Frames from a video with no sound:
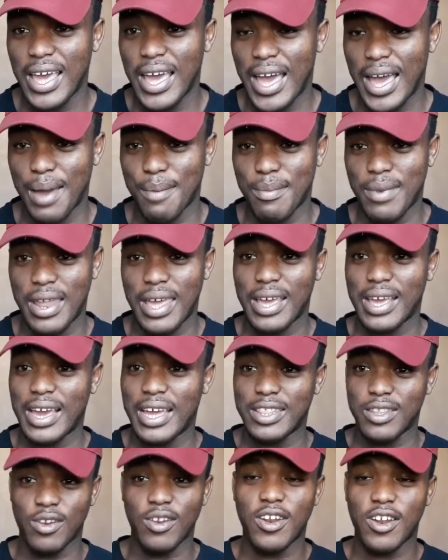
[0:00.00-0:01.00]
I'm like,
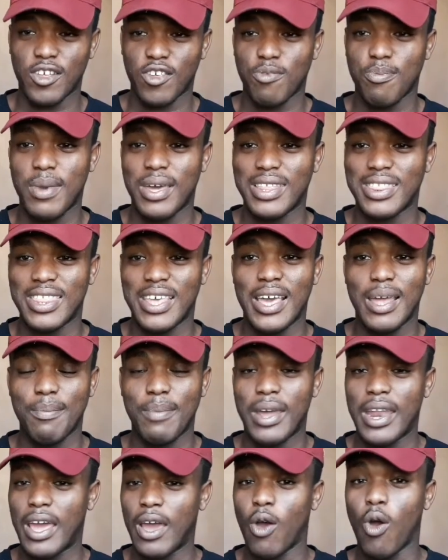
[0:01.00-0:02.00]
I did not expect that,
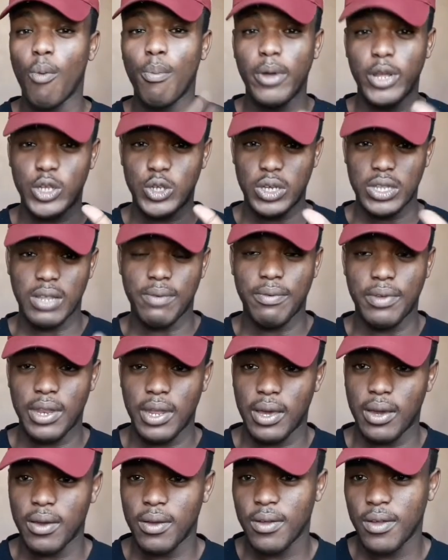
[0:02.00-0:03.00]
but I hope you enjoyed the
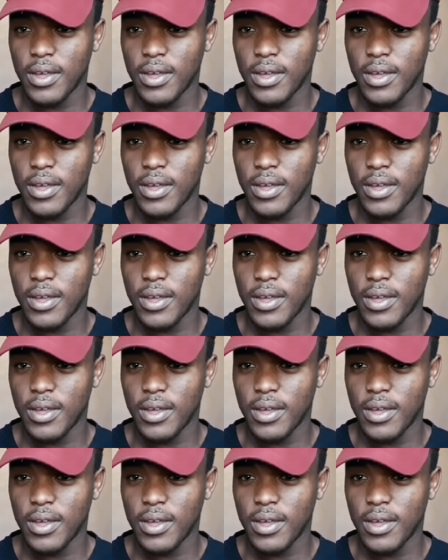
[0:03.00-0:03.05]
video.